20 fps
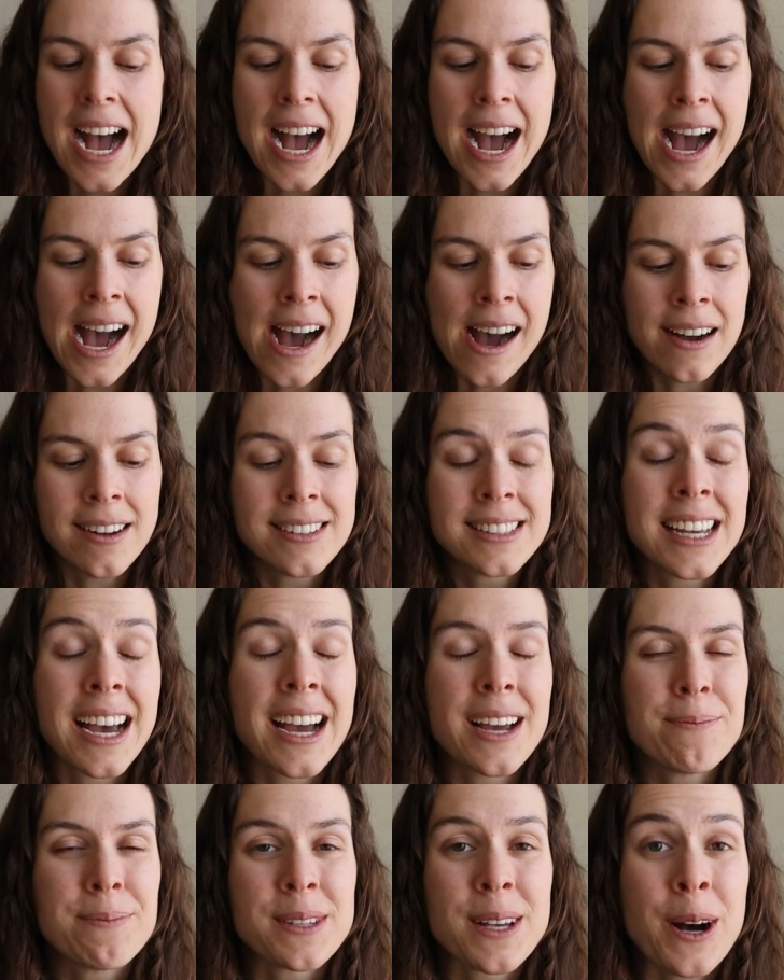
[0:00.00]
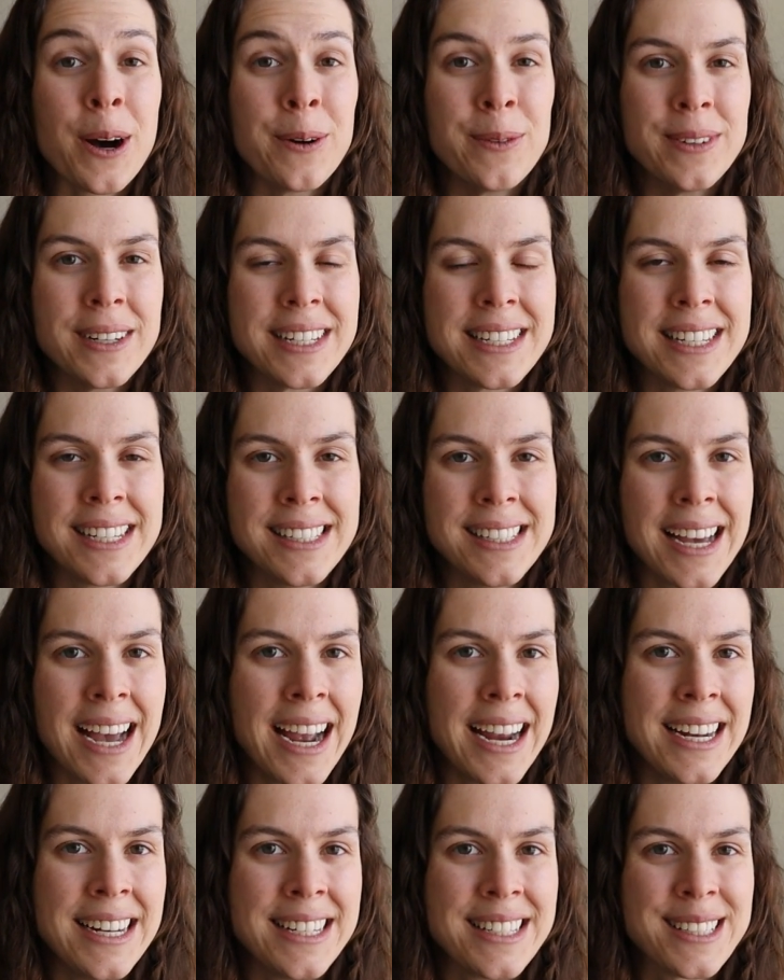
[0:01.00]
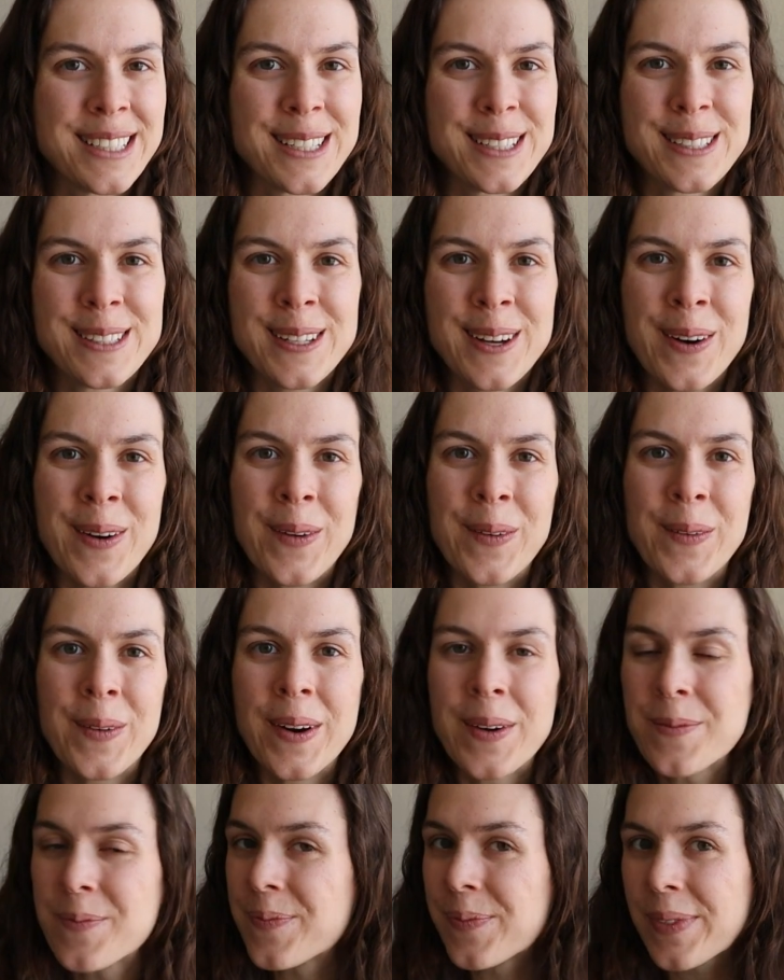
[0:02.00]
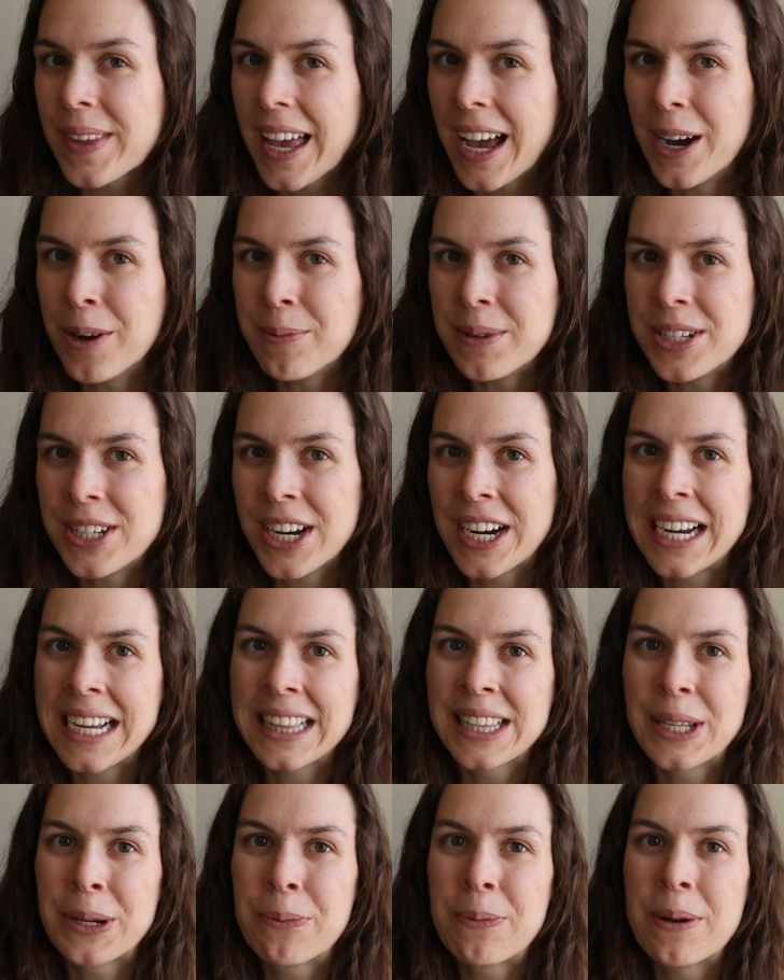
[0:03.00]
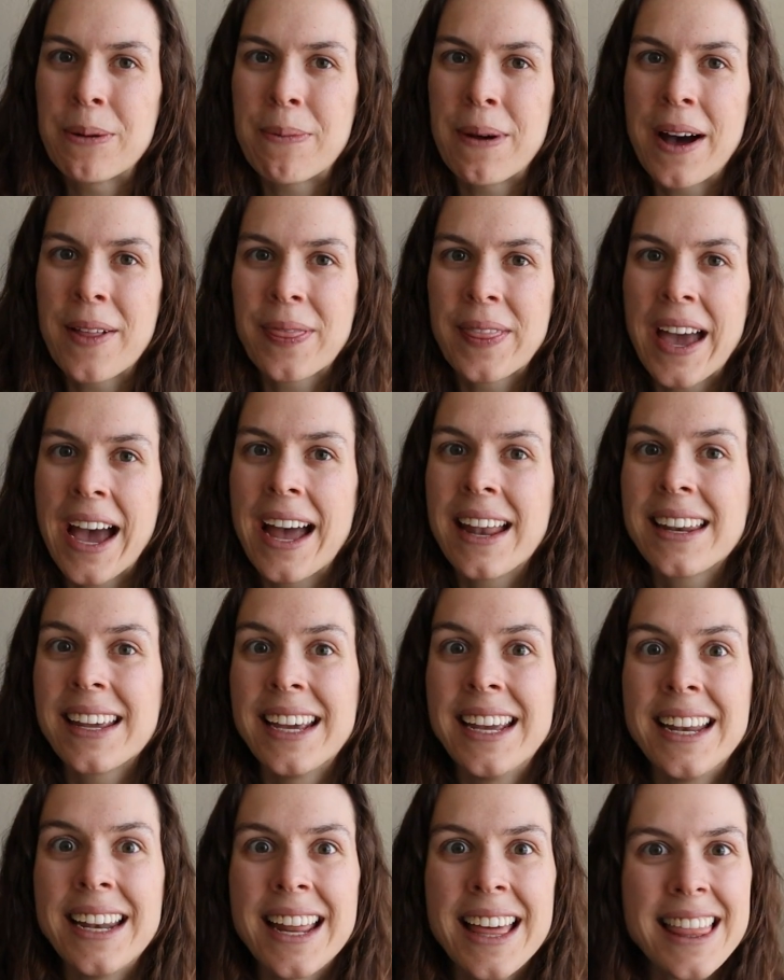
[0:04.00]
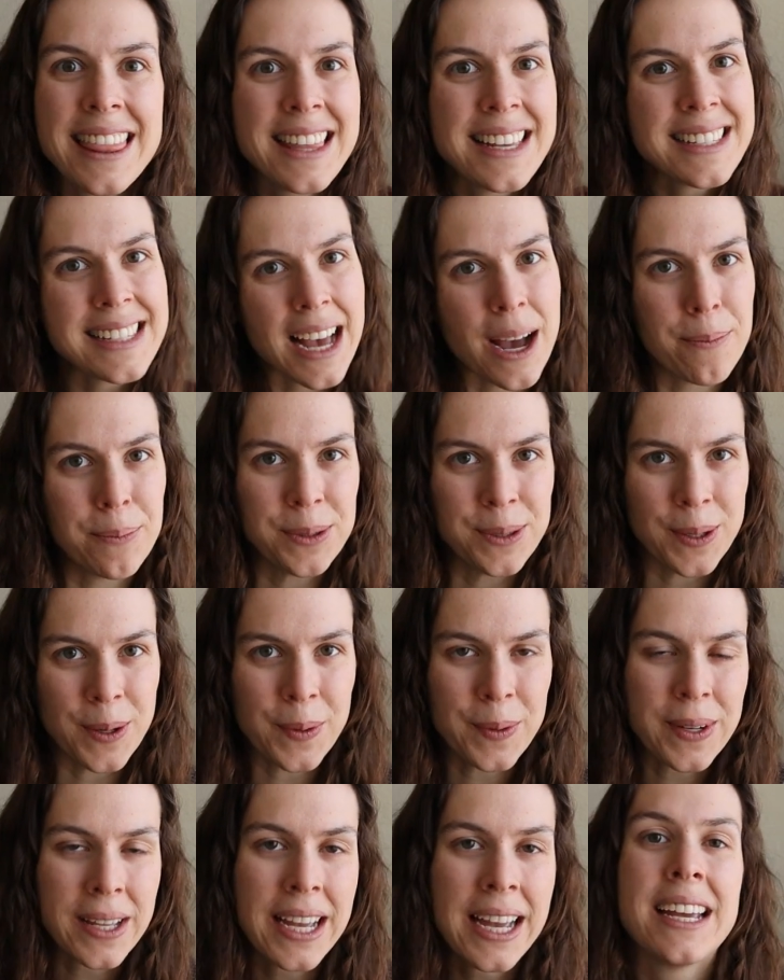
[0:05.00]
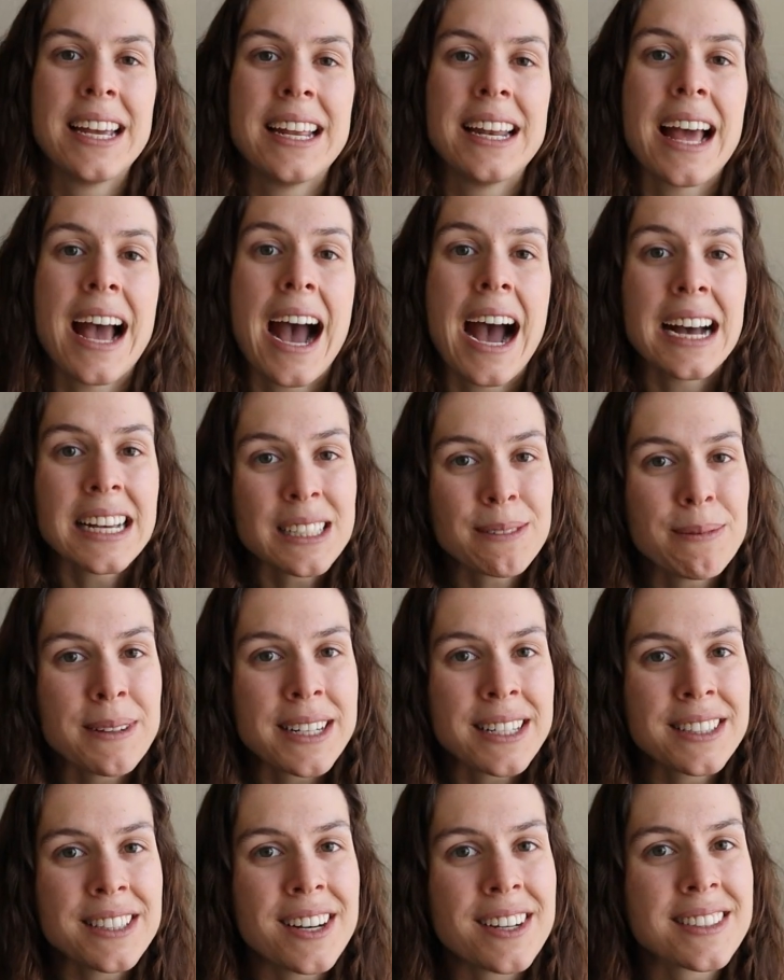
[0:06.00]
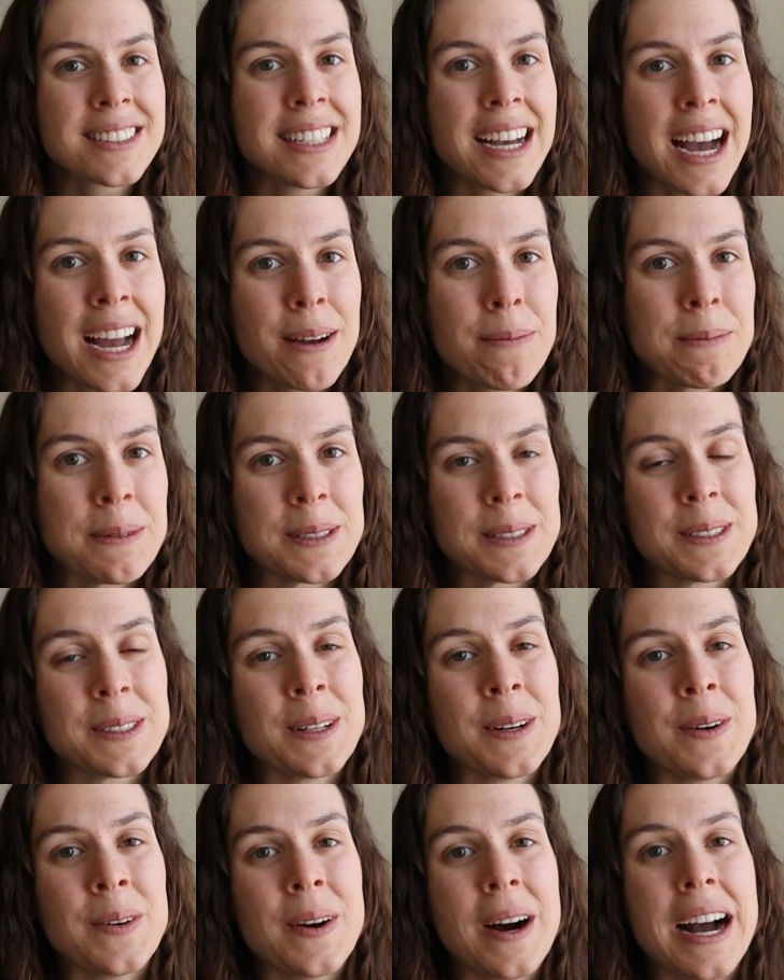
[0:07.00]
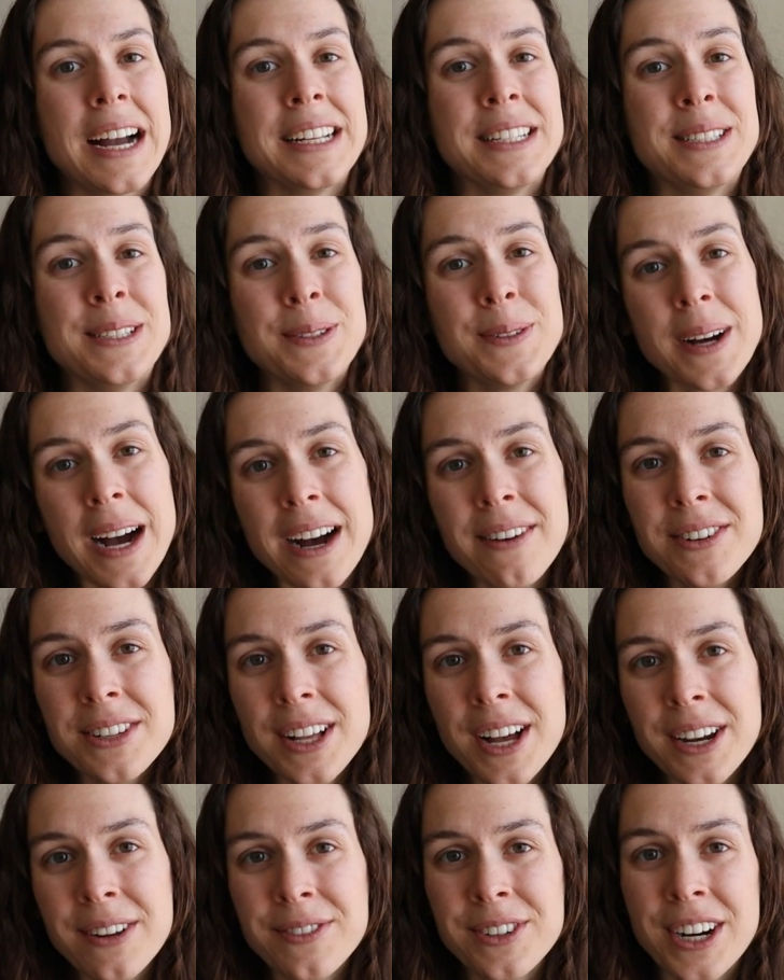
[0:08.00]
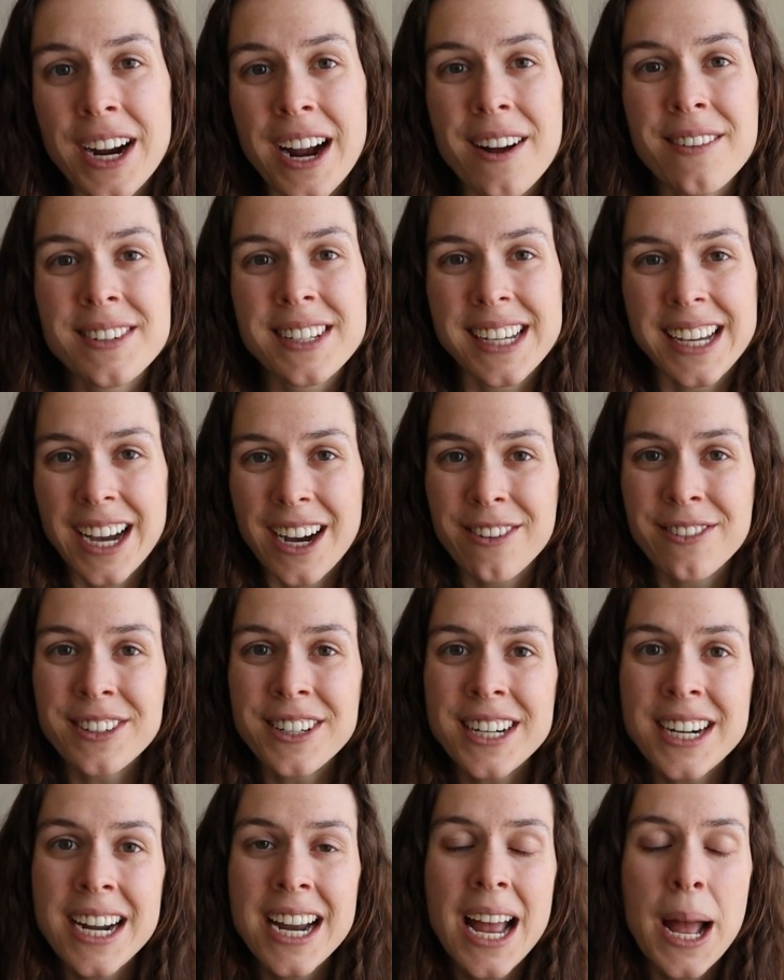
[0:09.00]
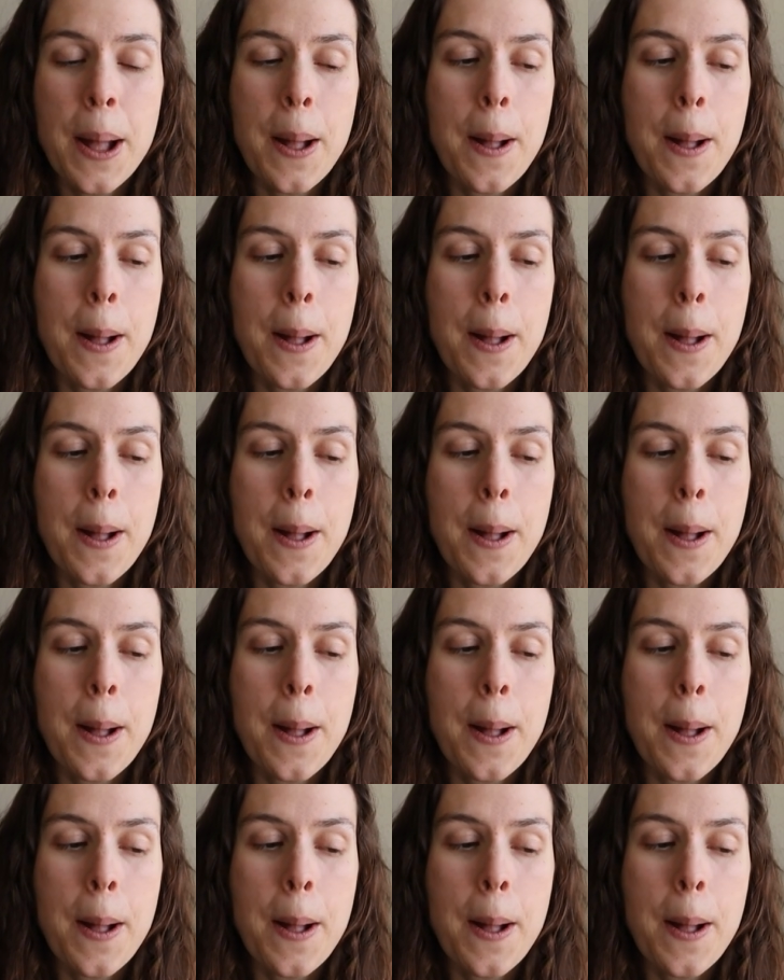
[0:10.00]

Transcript: uh, types of designs. So I'll be sharing a little bit about that in this episode. It has been a long time, so I do have a lot of ground to cover,